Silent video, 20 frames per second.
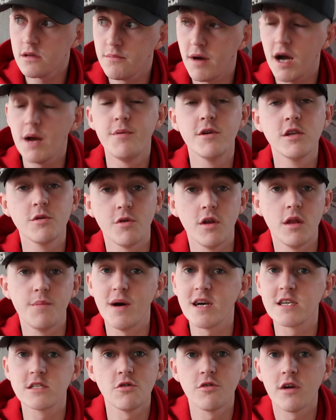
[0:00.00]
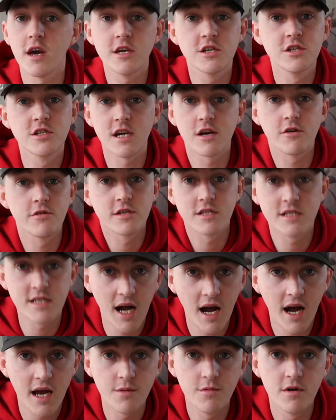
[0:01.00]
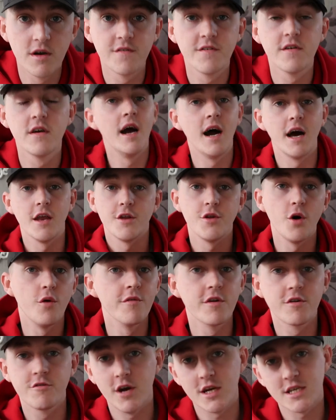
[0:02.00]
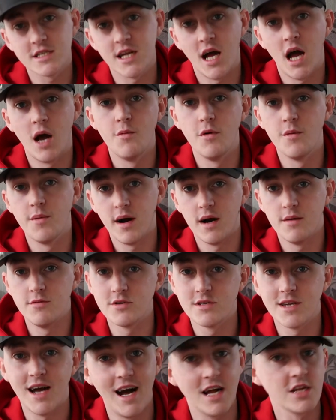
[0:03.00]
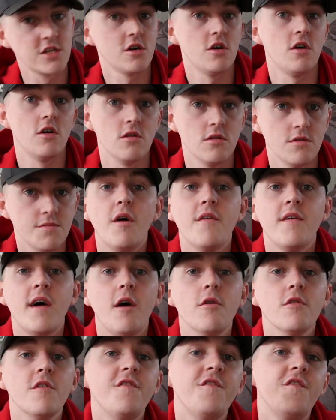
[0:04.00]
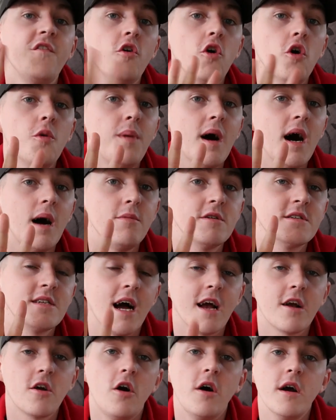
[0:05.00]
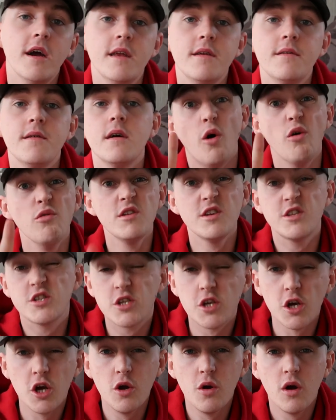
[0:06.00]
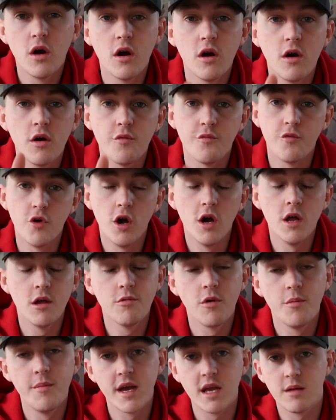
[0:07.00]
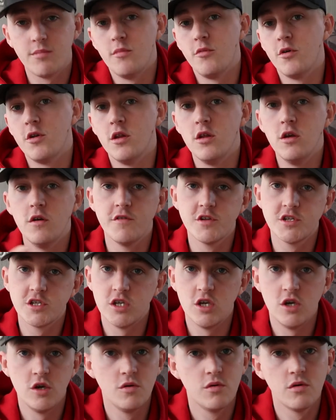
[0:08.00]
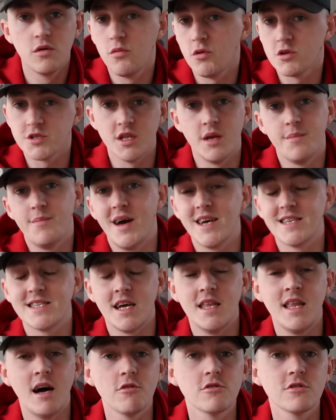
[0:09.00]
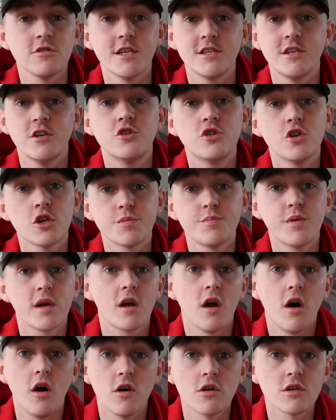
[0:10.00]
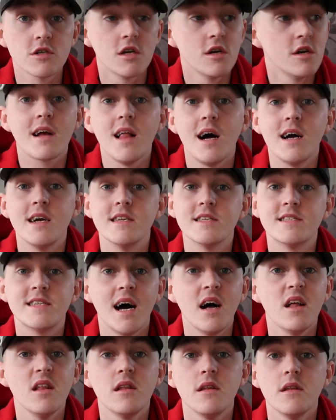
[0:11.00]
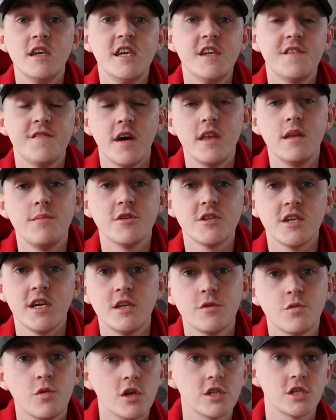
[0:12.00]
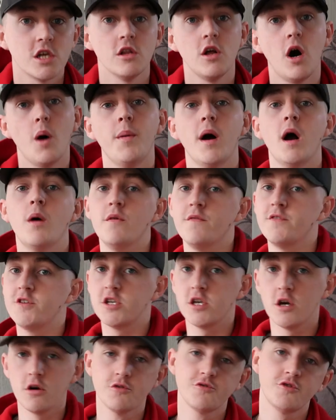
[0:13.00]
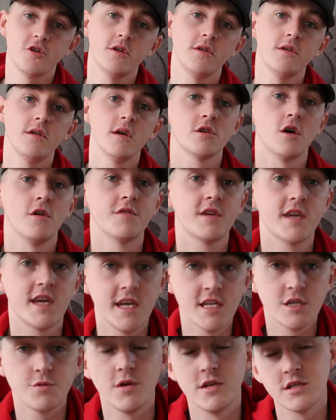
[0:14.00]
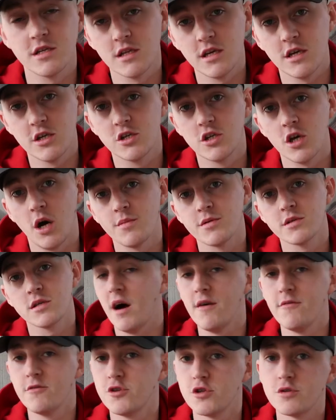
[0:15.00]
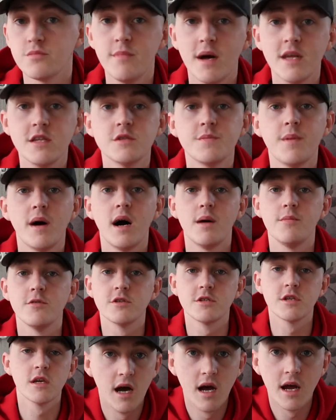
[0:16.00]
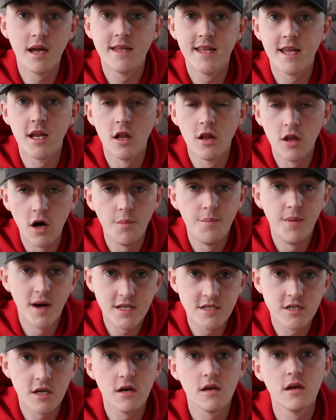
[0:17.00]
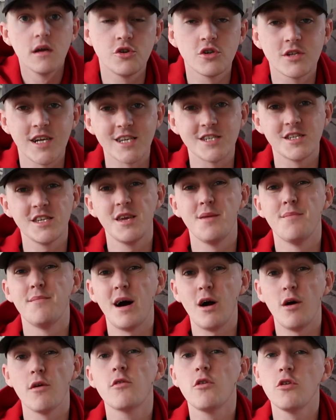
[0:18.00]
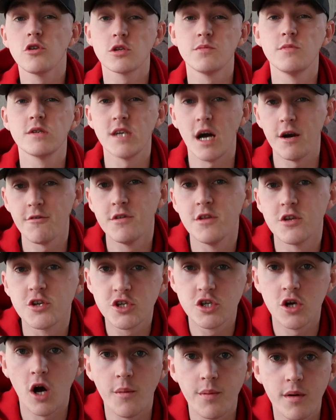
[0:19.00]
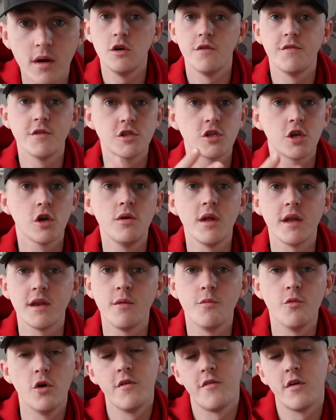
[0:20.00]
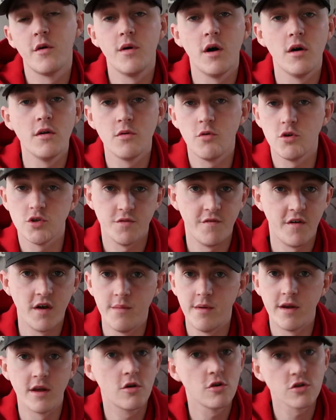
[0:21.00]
in my opinion, one of the best locations I could have started with, and I don't regret starting with barbers at all. However, out of the 4 barbers that I got in, only 2 really were making money. The other 2 wasn't the best. And that was literally just because the clientele, these vending machines worked a lot better with children. So if kids went to these shops rather than just men's barbers, it did a lot better. And just actually the amount of customers that are in the shop, the other 2 that didn't work very well, there wasn't very many